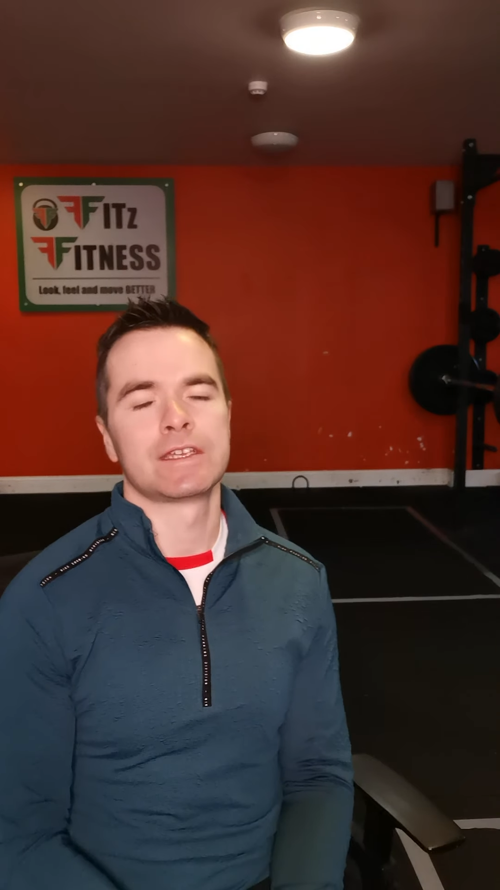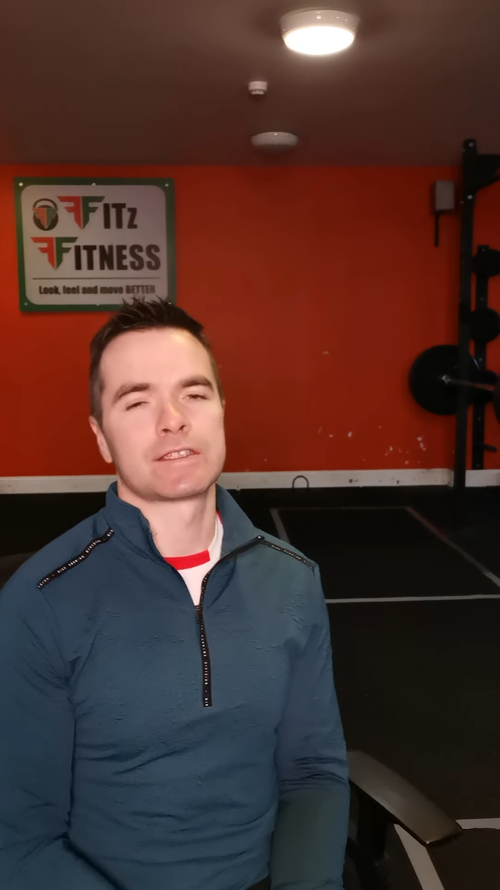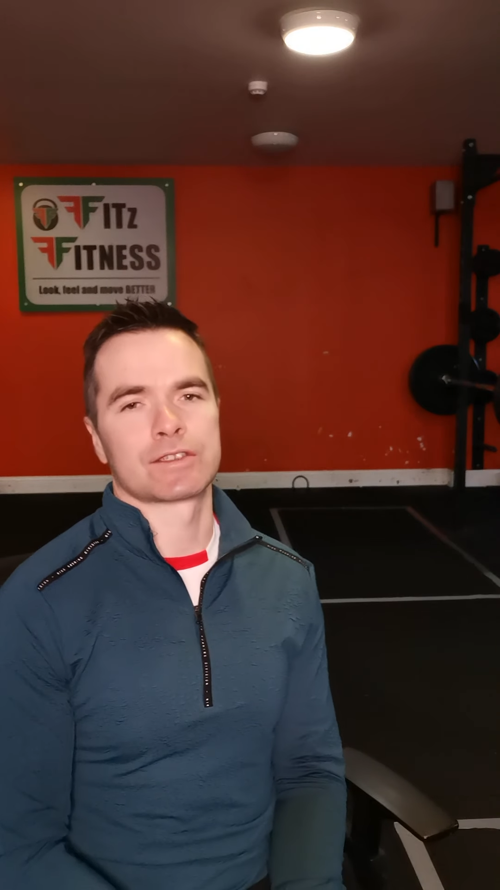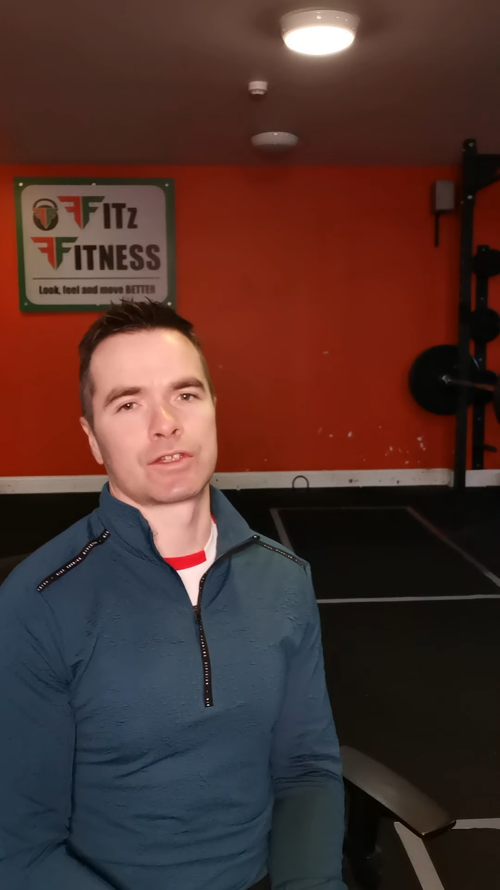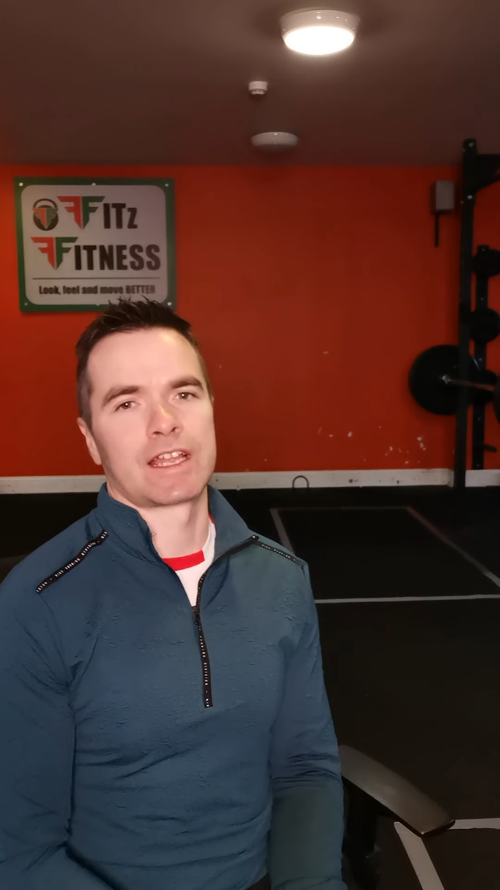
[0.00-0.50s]

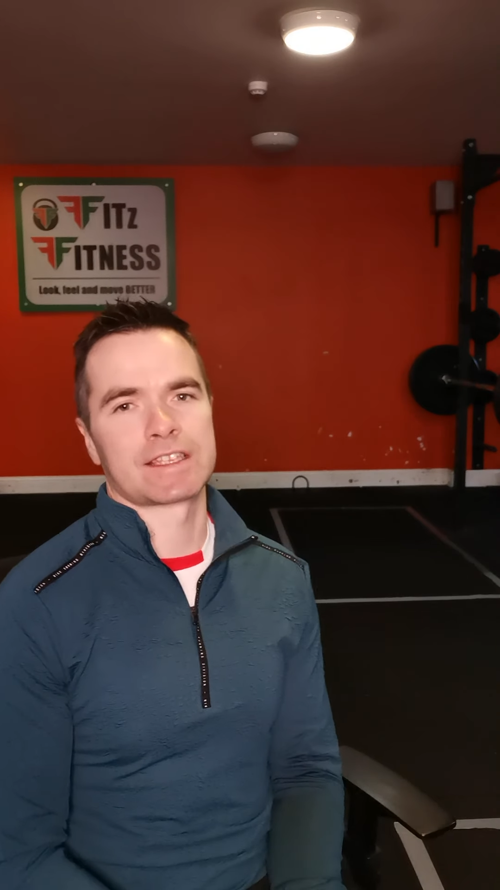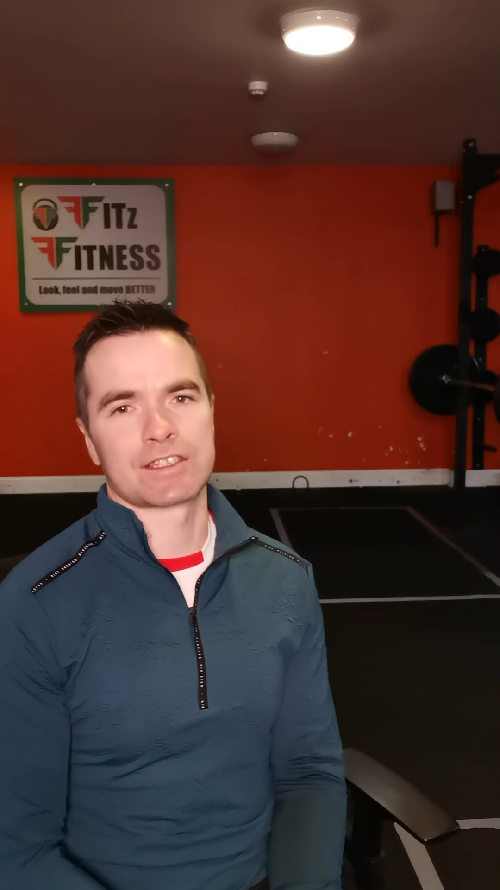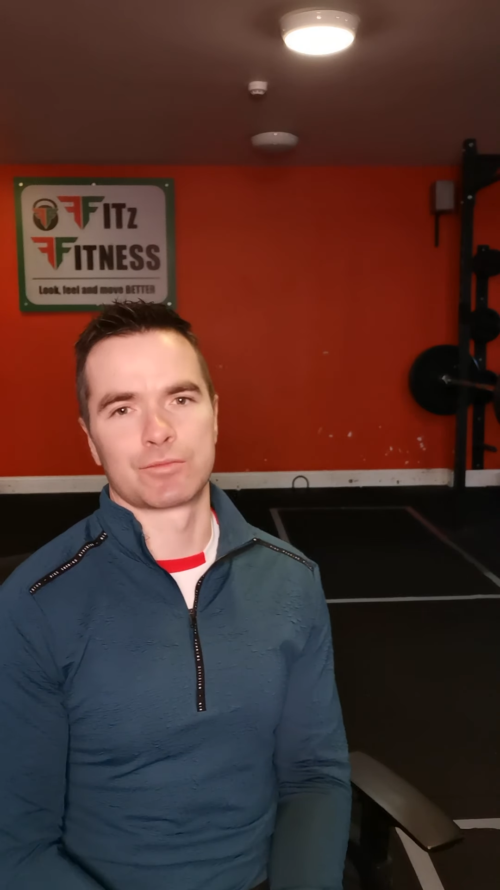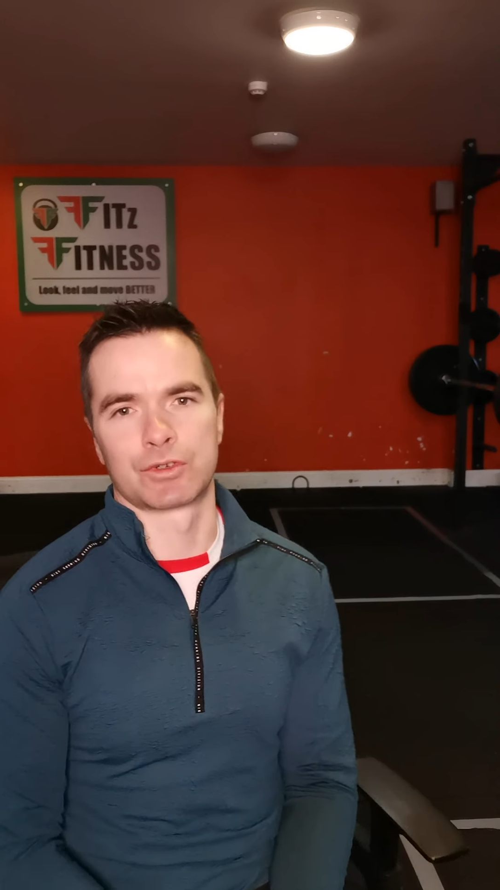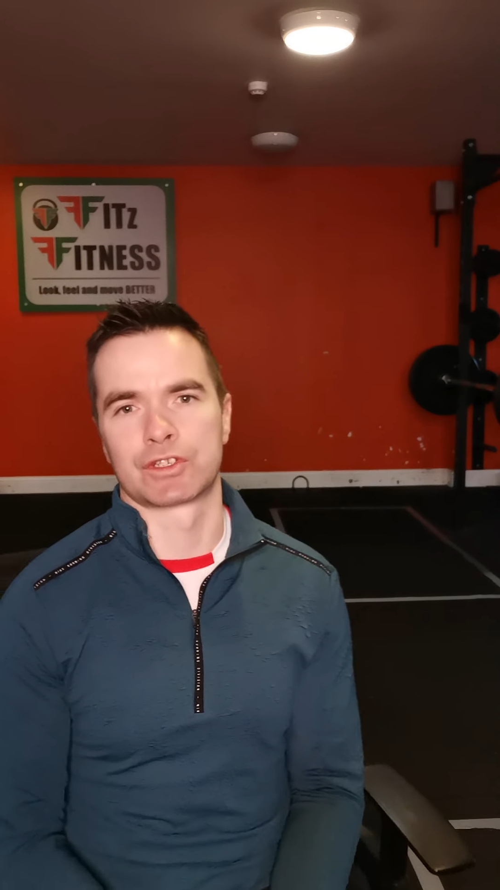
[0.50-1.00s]
So that's
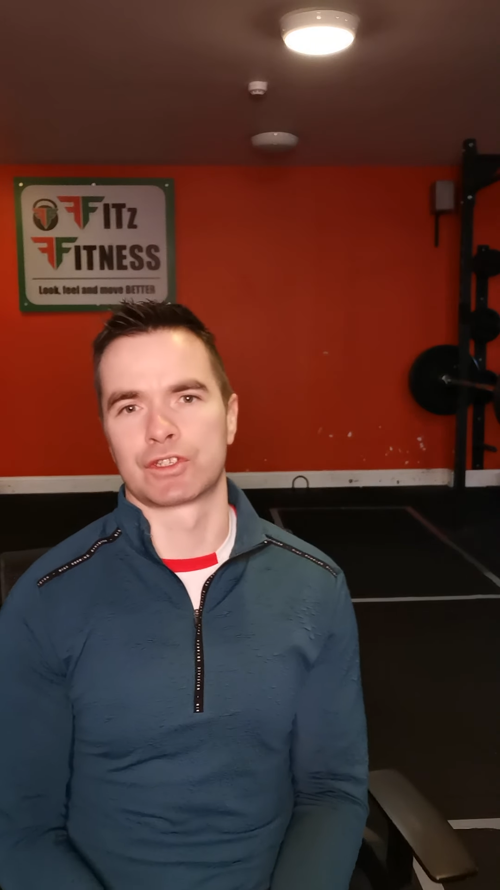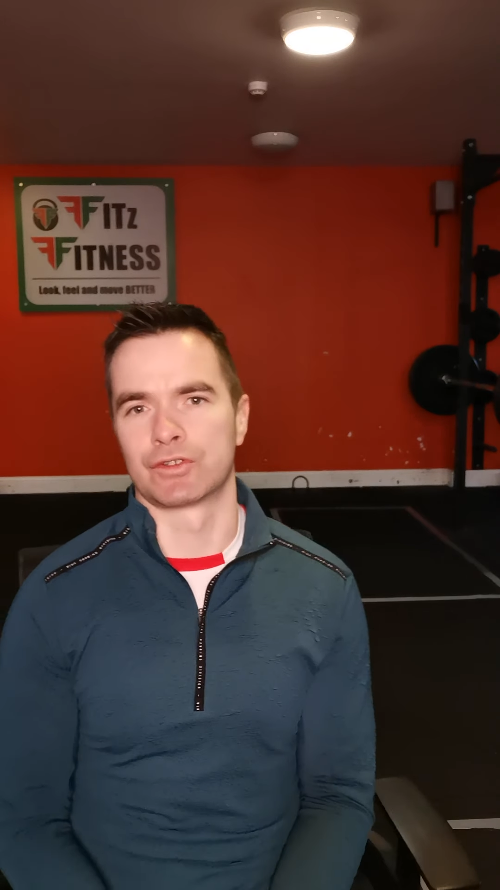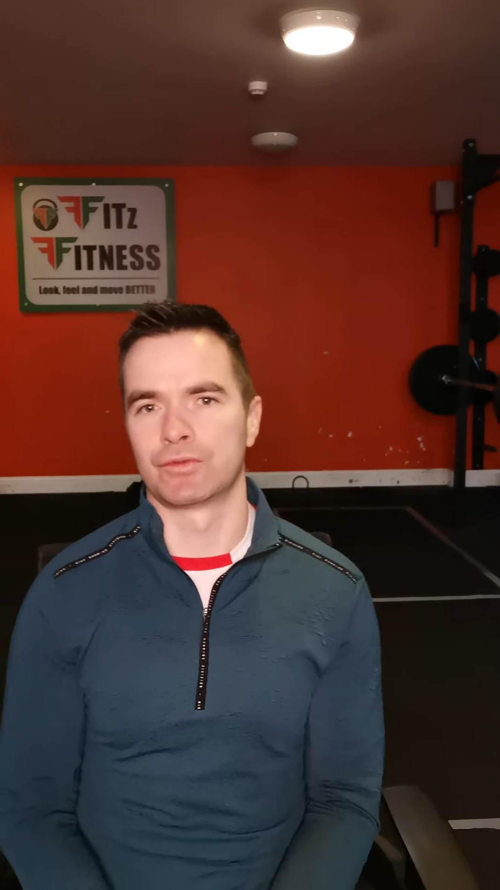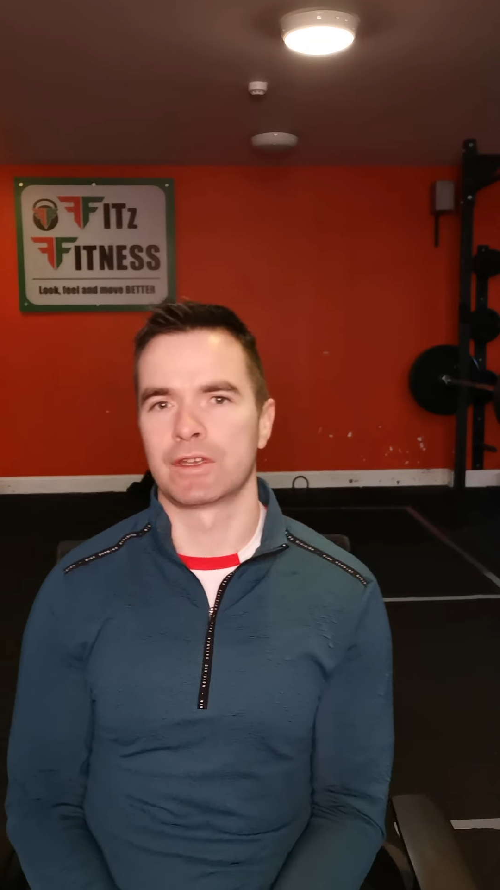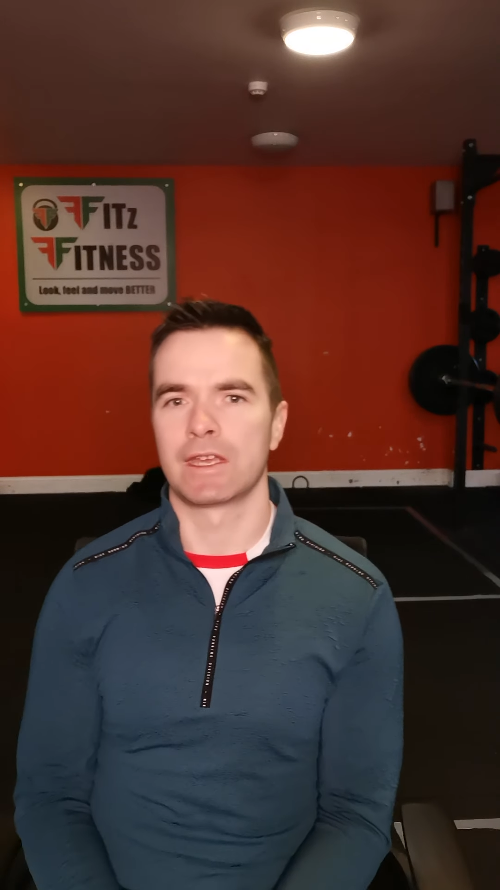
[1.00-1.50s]
number
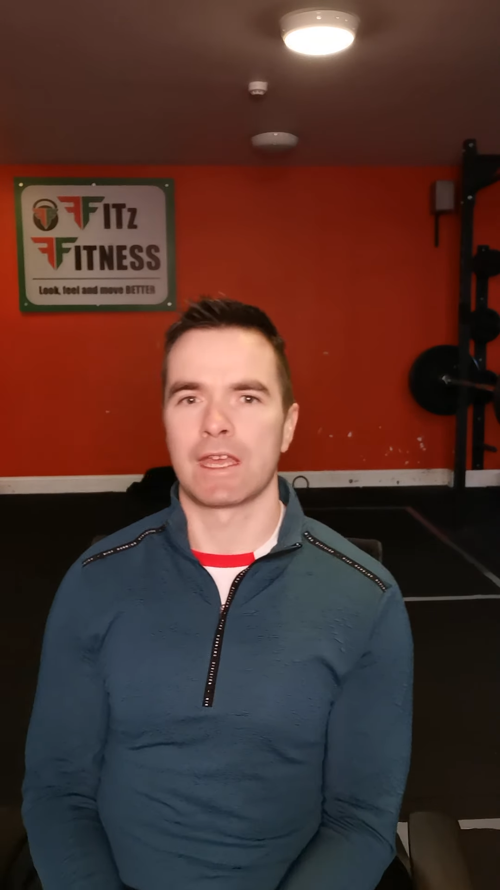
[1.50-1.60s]
2.